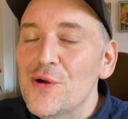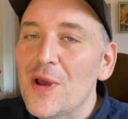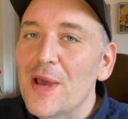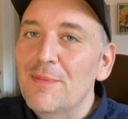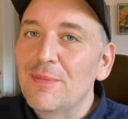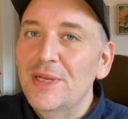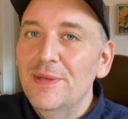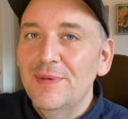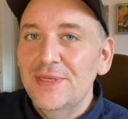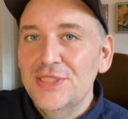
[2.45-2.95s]
I'm
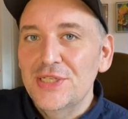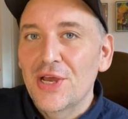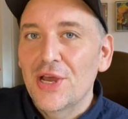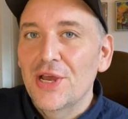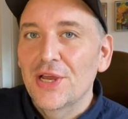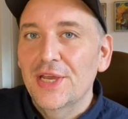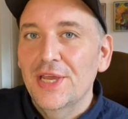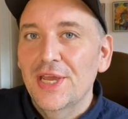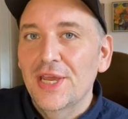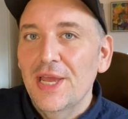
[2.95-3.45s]
going to be
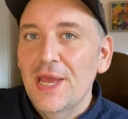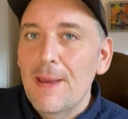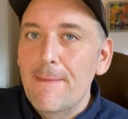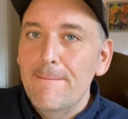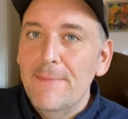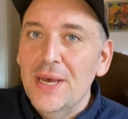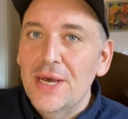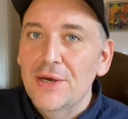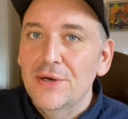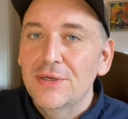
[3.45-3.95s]
talking
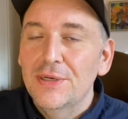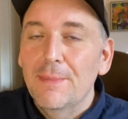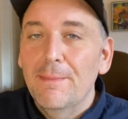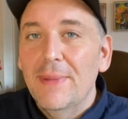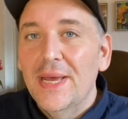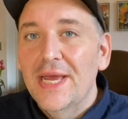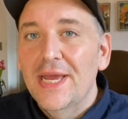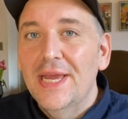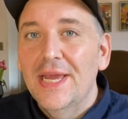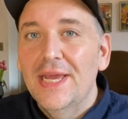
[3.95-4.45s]
about
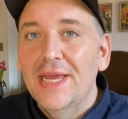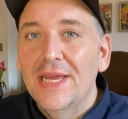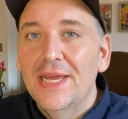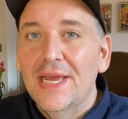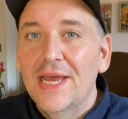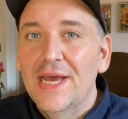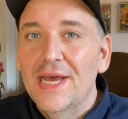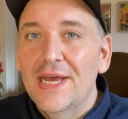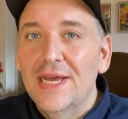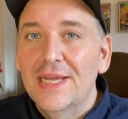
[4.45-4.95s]

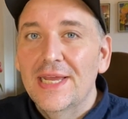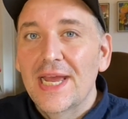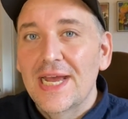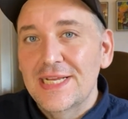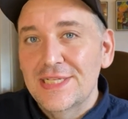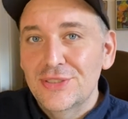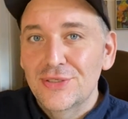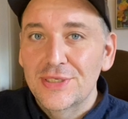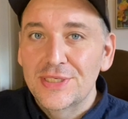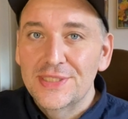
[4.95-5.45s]
my
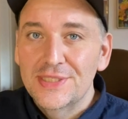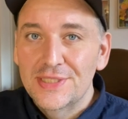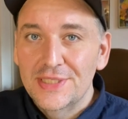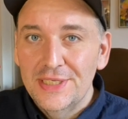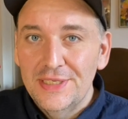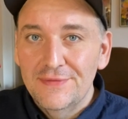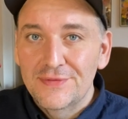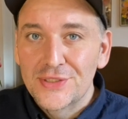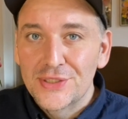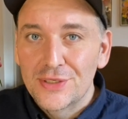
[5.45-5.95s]
gastric
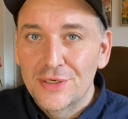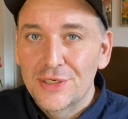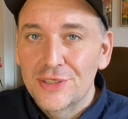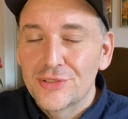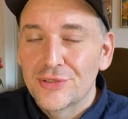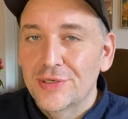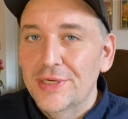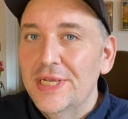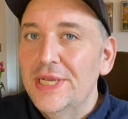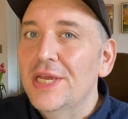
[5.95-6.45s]
sleeve
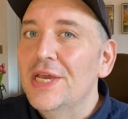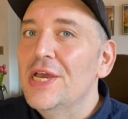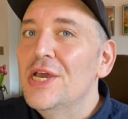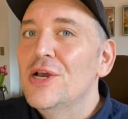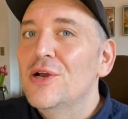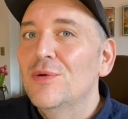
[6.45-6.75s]
surgery,